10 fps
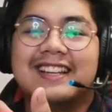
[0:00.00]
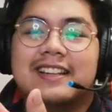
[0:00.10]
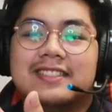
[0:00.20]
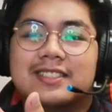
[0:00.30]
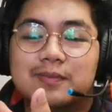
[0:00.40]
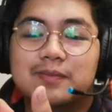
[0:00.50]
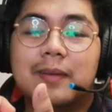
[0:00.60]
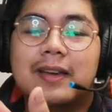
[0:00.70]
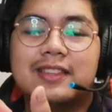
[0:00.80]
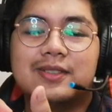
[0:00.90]
so
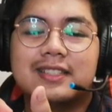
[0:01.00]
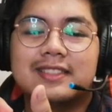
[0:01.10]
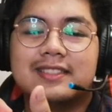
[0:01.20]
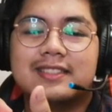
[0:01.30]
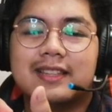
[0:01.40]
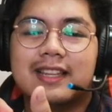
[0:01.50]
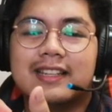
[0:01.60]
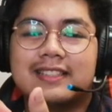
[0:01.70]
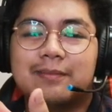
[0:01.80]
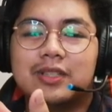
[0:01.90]
memento it's an
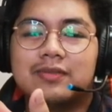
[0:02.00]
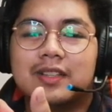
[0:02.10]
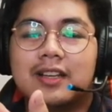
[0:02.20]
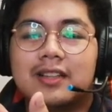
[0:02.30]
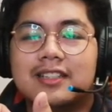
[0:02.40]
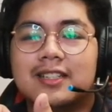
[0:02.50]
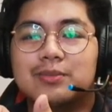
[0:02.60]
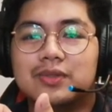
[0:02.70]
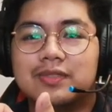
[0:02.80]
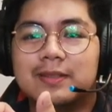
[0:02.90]
example of a non-linear
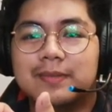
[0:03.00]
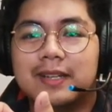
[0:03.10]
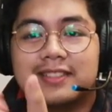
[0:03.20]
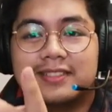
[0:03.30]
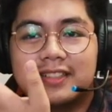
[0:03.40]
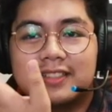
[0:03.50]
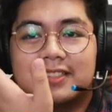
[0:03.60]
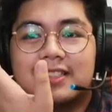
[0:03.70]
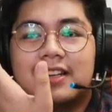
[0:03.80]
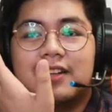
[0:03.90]
movie because it
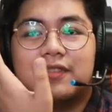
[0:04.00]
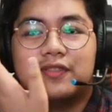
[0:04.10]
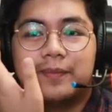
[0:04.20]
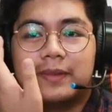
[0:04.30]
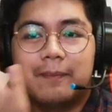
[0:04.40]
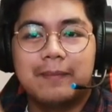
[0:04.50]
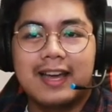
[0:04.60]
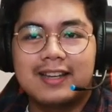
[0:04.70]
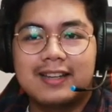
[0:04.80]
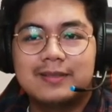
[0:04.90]
starts from the
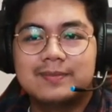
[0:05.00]
back